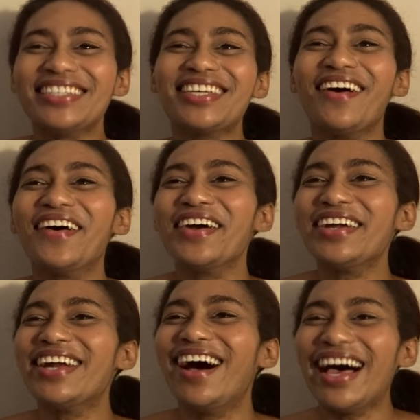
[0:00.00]
it's
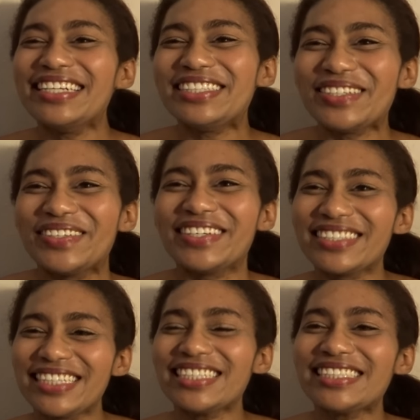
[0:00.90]
hard not to.
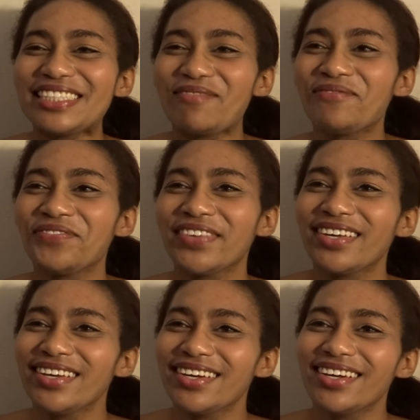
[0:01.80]
They're just,
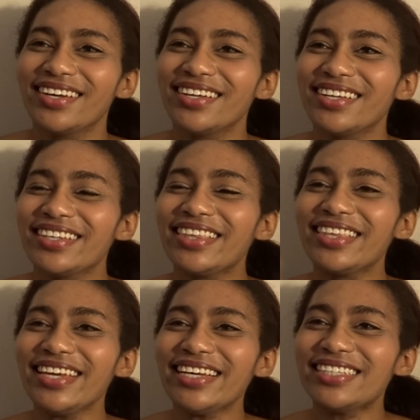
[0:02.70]
the
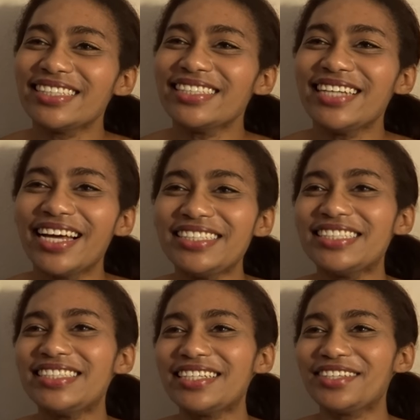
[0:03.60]
thing is, it's not
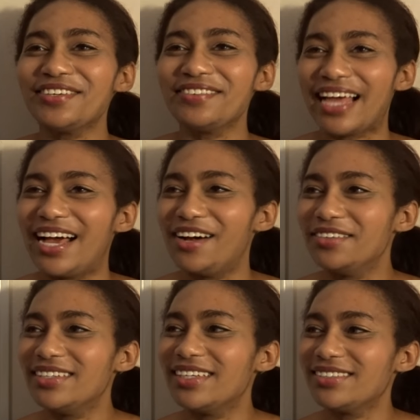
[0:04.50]
just that they're
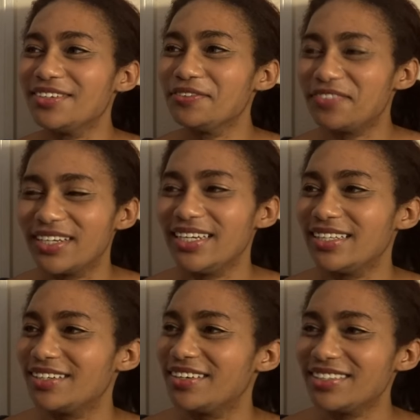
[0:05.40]
loud and that they're funny
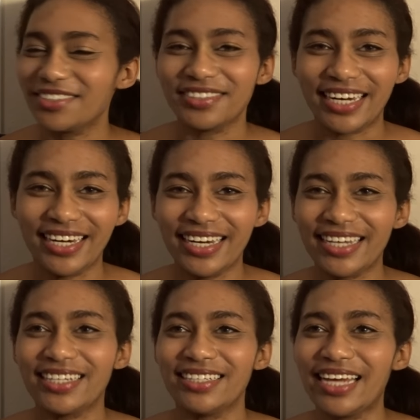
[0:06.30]
and they're
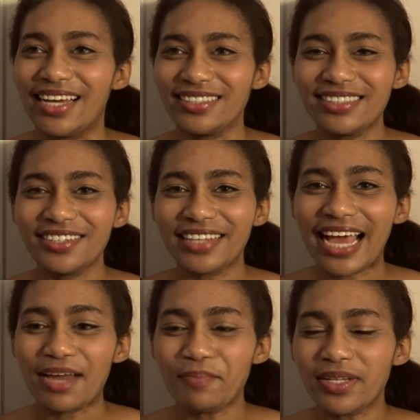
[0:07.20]
entertaining. Yes, they're
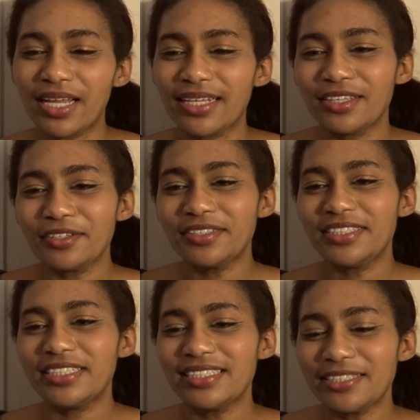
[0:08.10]
that. But like, there's
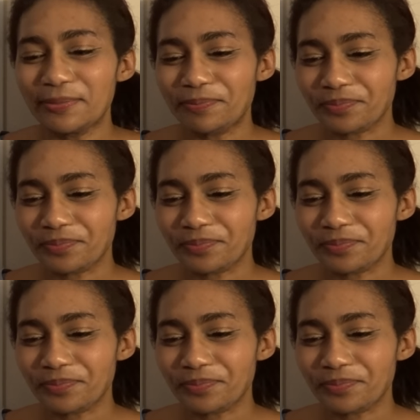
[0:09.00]
just,